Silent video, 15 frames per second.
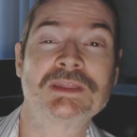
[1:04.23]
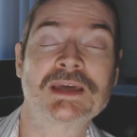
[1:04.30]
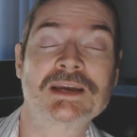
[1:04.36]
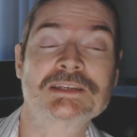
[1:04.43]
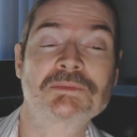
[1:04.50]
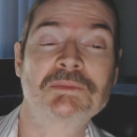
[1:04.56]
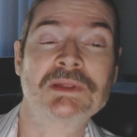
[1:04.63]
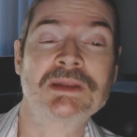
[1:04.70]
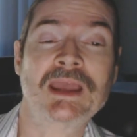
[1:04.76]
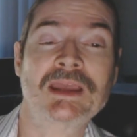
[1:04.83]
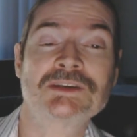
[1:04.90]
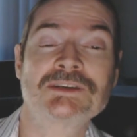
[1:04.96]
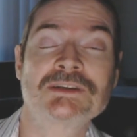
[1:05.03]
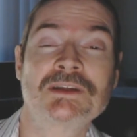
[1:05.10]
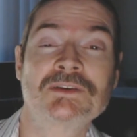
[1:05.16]
with
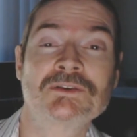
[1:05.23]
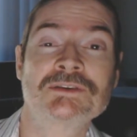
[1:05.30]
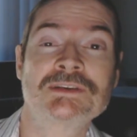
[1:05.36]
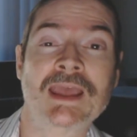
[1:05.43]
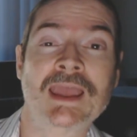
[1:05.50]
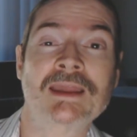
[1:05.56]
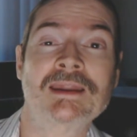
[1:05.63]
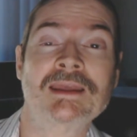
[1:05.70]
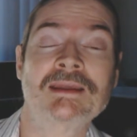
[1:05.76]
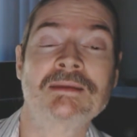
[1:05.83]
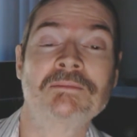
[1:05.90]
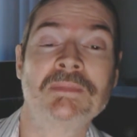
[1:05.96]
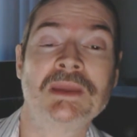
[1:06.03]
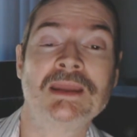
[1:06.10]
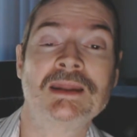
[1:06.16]
explanation,
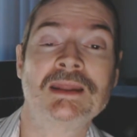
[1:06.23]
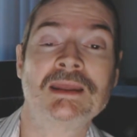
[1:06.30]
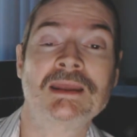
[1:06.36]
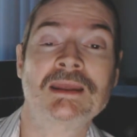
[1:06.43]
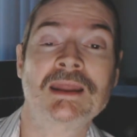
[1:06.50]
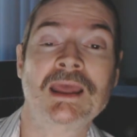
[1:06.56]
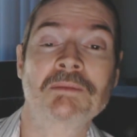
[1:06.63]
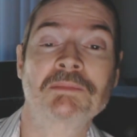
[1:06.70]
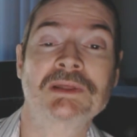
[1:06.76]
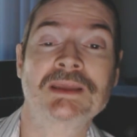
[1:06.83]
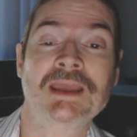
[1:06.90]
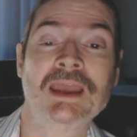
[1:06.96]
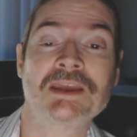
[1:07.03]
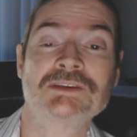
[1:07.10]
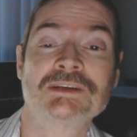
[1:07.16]
understanding, meaning, and
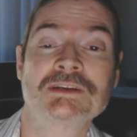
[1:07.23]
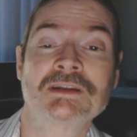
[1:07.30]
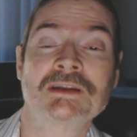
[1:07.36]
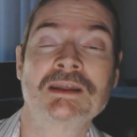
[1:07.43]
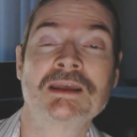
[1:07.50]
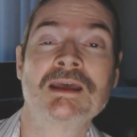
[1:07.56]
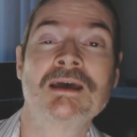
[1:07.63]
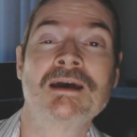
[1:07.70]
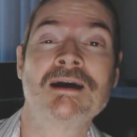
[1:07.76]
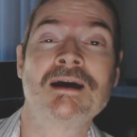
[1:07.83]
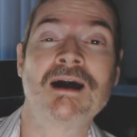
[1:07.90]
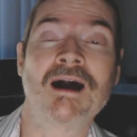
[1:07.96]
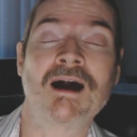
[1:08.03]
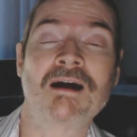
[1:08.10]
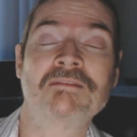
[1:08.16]
application,
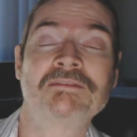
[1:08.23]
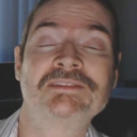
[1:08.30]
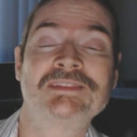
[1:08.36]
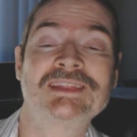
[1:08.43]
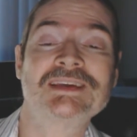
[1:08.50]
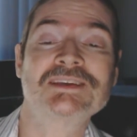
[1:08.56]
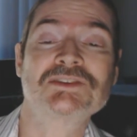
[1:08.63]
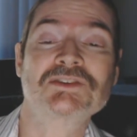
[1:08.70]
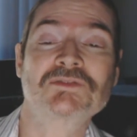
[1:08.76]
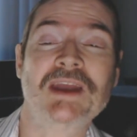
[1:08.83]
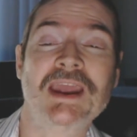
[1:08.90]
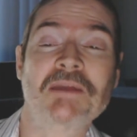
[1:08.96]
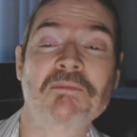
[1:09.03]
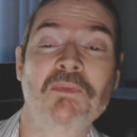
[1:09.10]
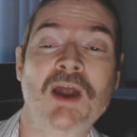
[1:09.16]
of this
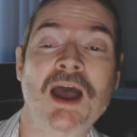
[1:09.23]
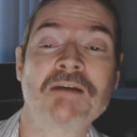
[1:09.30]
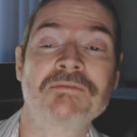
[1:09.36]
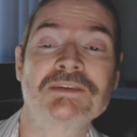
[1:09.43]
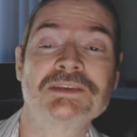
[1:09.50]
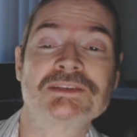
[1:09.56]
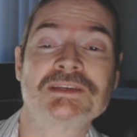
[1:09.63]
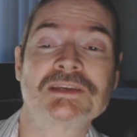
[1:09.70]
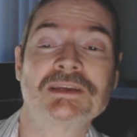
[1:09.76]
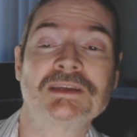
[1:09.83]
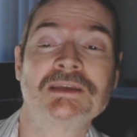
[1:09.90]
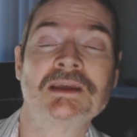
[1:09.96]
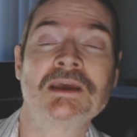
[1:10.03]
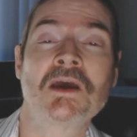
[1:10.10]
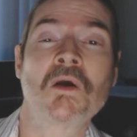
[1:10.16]
great
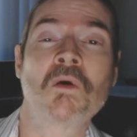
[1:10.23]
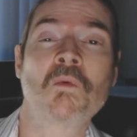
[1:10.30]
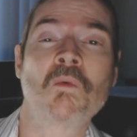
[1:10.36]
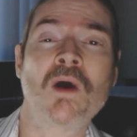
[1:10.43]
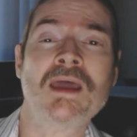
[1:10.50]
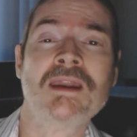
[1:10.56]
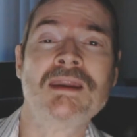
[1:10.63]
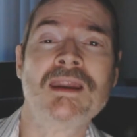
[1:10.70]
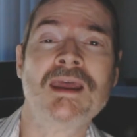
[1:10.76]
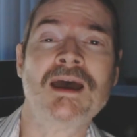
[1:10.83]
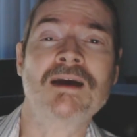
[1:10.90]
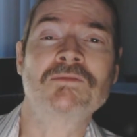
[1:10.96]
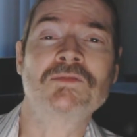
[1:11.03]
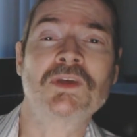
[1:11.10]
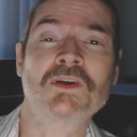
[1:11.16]
prophecy, one
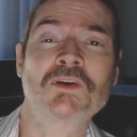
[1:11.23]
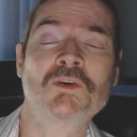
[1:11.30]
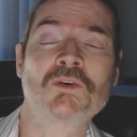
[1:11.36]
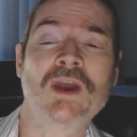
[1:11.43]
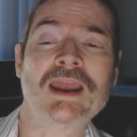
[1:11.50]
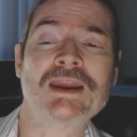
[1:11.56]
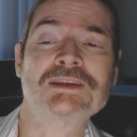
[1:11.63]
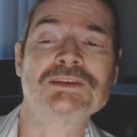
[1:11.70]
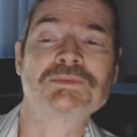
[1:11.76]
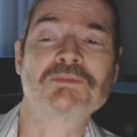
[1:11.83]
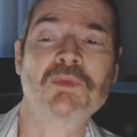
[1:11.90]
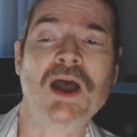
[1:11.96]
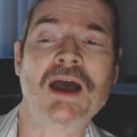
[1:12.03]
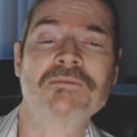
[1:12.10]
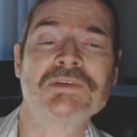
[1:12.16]
of the
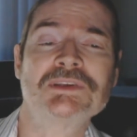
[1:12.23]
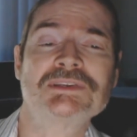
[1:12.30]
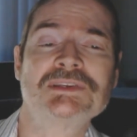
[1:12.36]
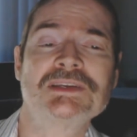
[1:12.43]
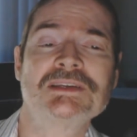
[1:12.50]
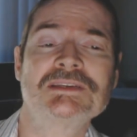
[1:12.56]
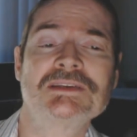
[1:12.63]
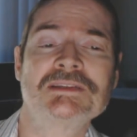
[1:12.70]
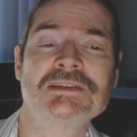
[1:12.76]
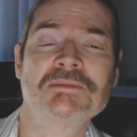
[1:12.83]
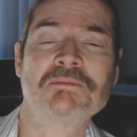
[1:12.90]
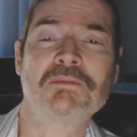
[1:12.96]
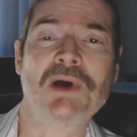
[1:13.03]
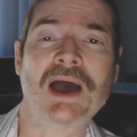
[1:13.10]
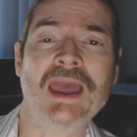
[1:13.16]
greatest prophecies in the
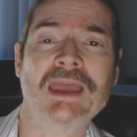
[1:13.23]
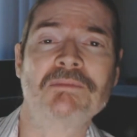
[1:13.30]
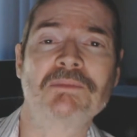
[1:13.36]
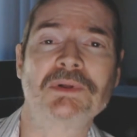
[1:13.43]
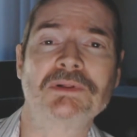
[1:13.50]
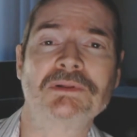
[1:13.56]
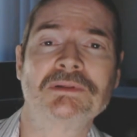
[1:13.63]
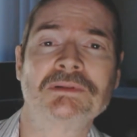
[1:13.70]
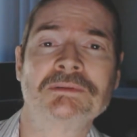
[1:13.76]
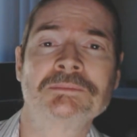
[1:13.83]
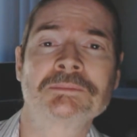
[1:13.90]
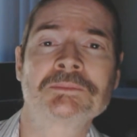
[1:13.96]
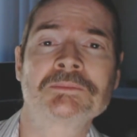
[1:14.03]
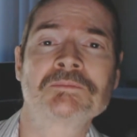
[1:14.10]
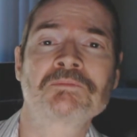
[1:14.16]
Bible,
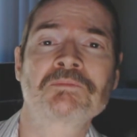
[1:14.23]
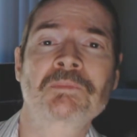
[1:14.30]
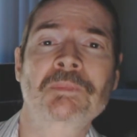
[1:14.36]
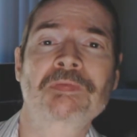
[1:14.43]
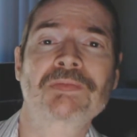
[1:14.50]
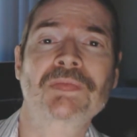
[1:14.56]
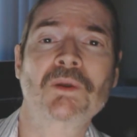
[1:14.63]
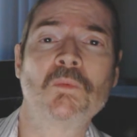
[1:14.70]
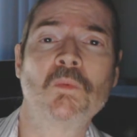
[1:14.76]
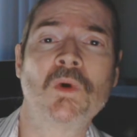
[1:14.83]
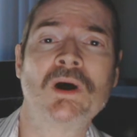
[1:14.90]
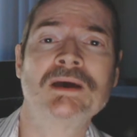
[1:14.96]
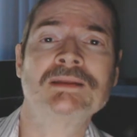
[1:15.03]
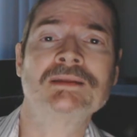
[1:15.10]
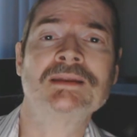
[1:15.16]

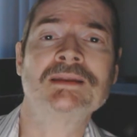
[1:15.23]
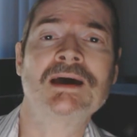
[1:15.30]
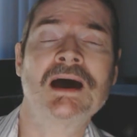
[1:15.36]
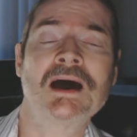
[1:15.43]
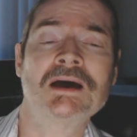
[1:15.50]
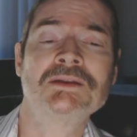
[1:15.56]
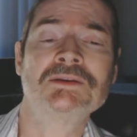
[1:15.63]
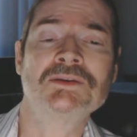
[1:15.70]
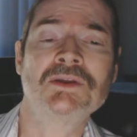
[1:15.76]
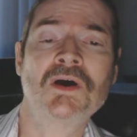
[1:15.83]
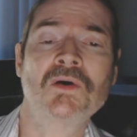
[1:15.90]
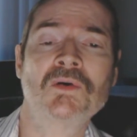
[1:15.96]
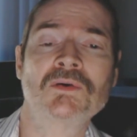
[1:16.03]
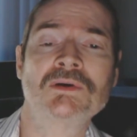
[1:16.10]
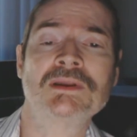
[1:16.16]
one
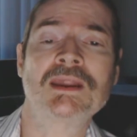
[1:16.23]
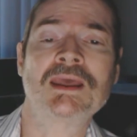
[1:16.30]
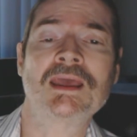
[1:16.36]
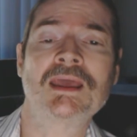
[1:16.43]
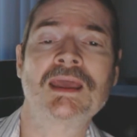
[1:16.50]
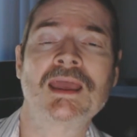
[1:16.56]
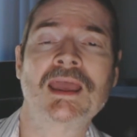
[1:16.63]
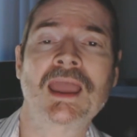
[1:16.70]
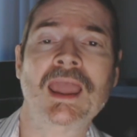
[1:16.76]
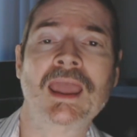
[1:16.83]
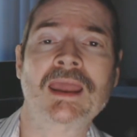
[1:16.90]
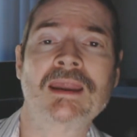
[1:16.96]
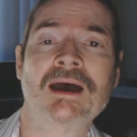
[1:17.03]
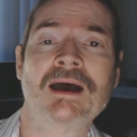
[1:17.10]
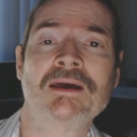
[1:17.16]
unknown
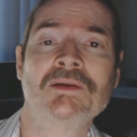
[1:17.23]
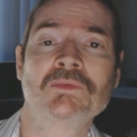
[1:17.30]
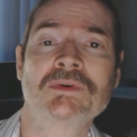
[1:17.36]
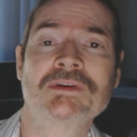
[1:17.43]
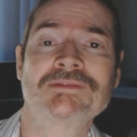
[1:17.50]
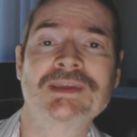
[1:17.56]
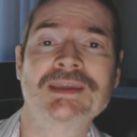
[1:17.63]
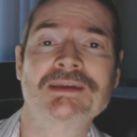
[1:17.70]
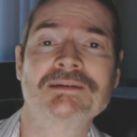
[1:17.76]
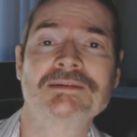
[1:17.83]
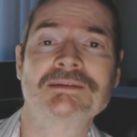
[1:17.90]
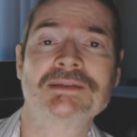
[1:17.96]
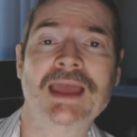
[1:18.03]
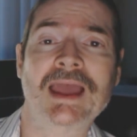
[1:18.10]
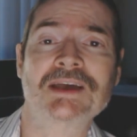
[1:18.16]
and
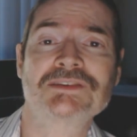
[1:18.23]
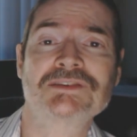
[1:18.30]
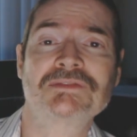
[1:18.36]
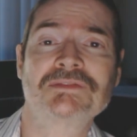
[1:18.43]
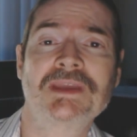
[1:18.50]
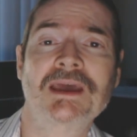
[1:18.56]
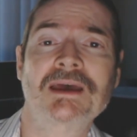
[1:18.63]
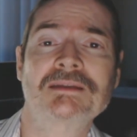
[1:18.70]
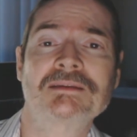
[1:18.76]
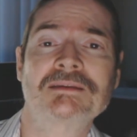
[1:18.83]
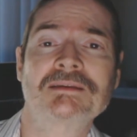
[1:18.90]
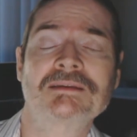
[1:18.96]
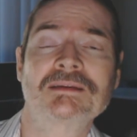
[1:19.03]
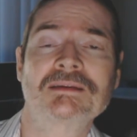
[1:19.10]
unrevealed as of yet.